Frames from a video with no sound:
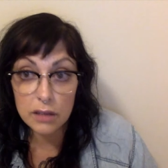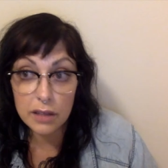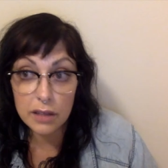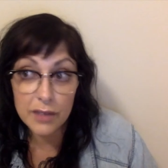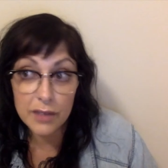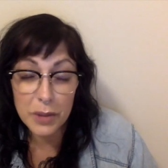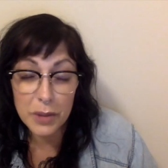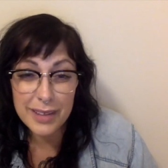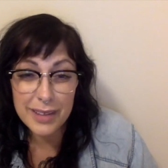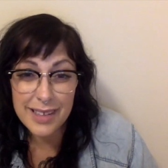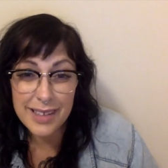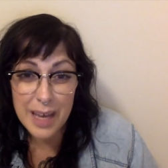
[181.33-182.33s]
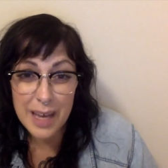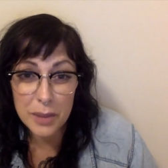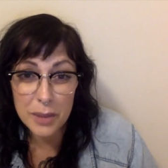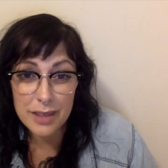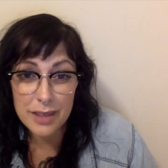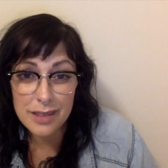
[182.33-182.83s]
if the only thing that's
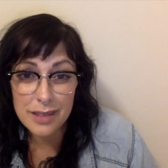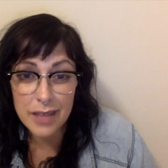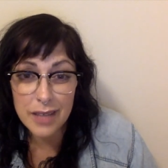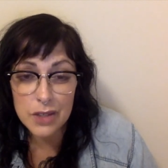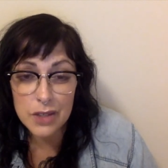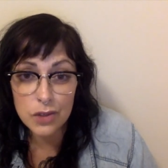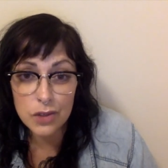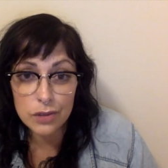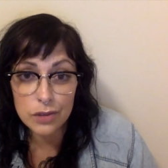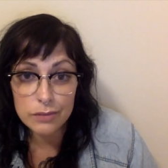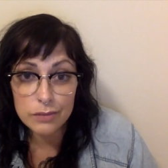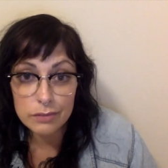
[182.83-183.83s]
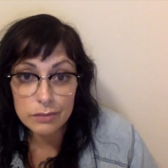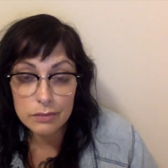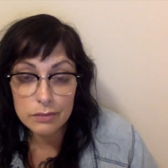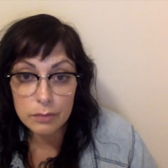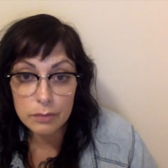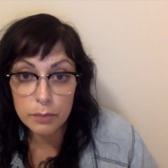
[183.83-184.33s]
happening is the occasional
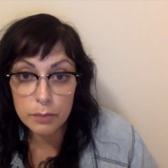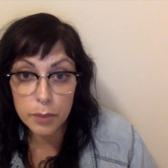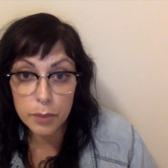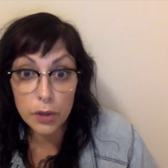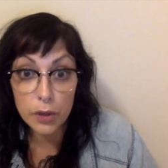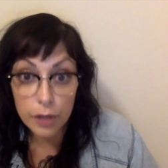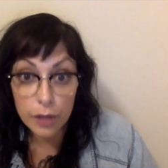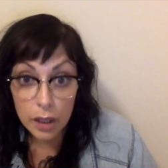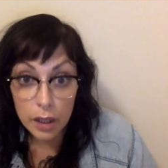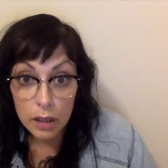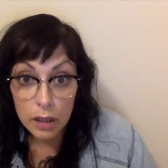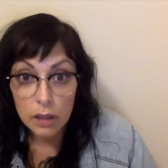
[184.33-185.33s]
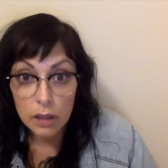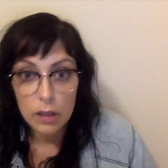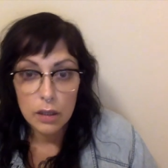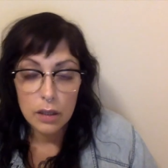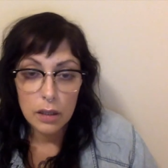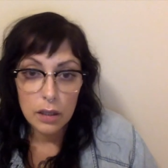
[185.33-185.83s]
burglary.
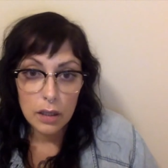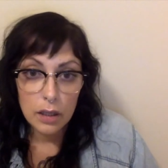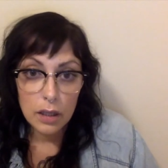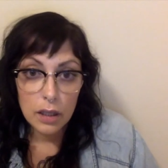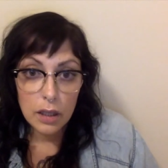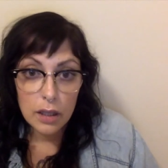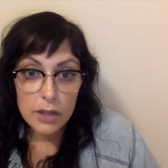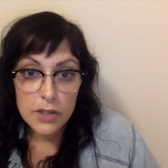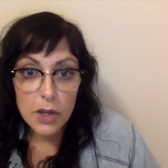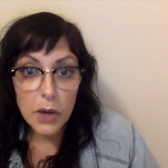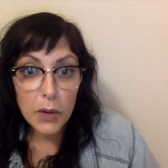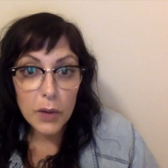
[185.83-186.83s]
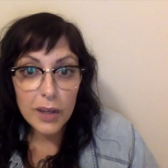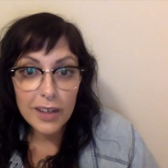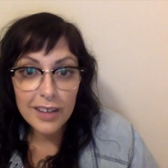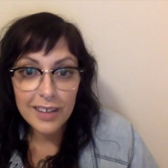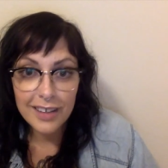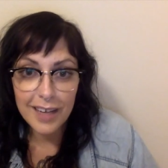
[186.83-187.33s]
So
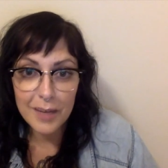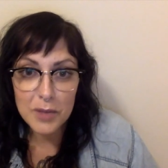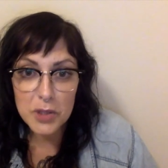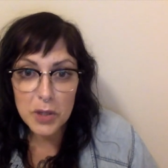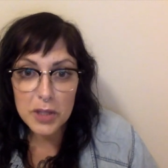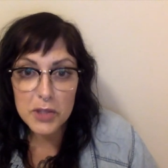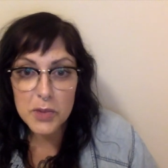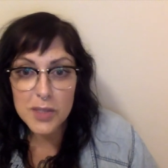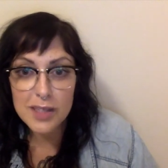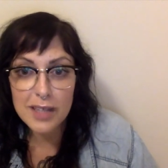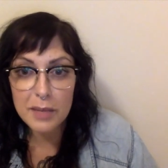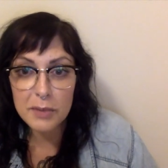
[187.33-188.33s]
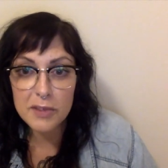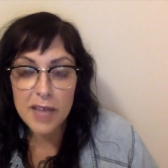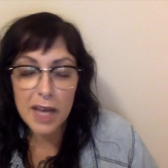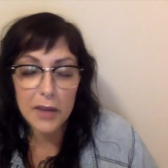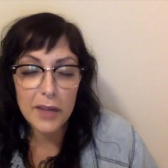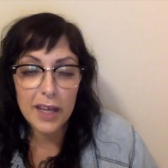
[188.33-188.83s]
I'm sure this was the type of
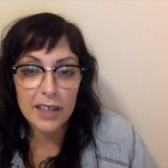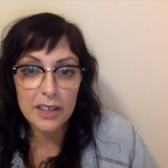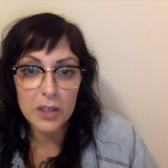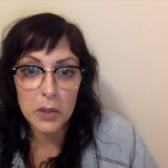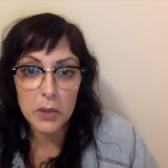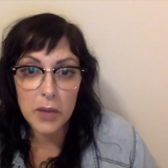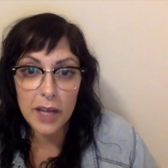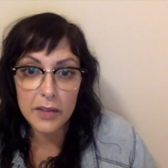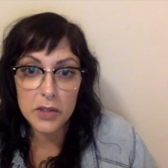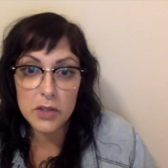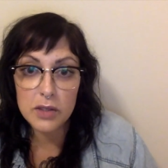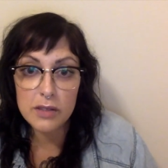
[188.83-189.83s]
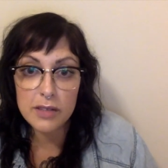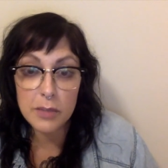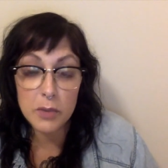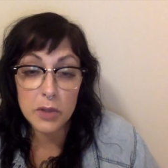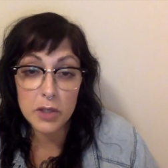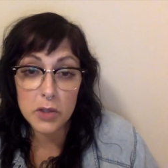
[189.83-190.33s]
town that, you know, had their slept
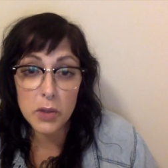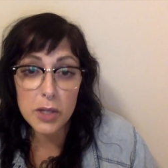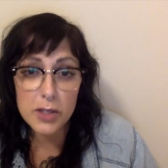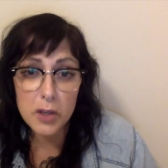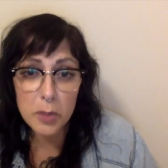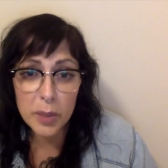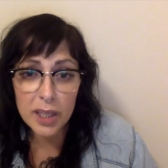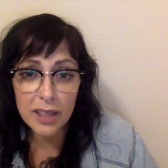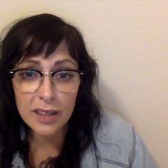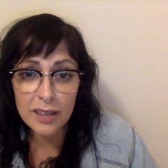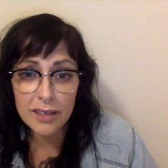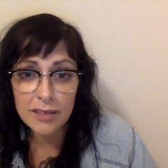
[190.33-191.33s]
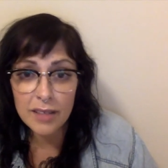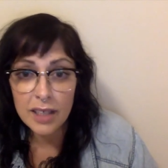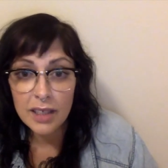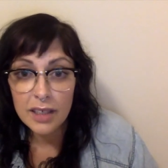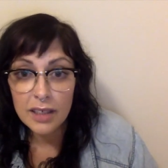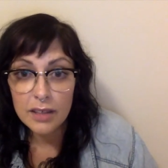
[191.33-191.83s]
with their doors open,
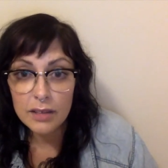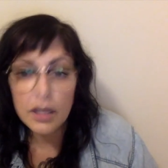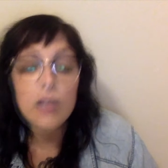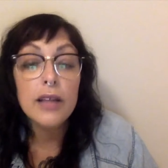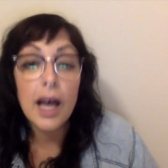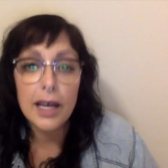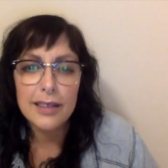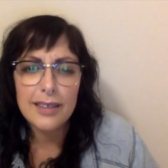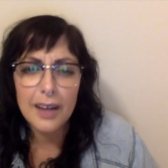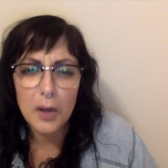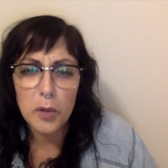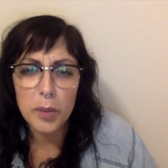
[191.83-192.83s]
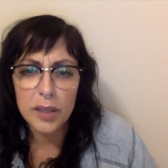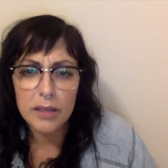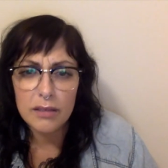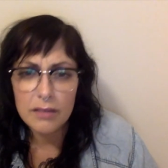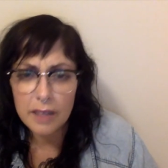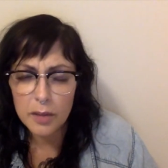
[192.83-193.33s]
unlocked, not open.
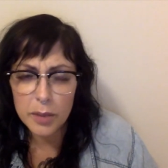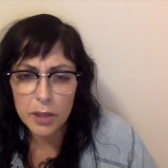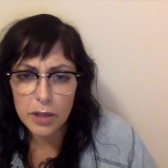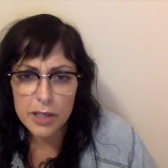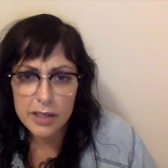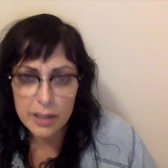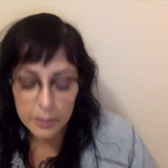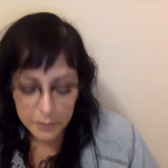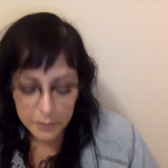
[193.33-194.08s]
That would be crazy.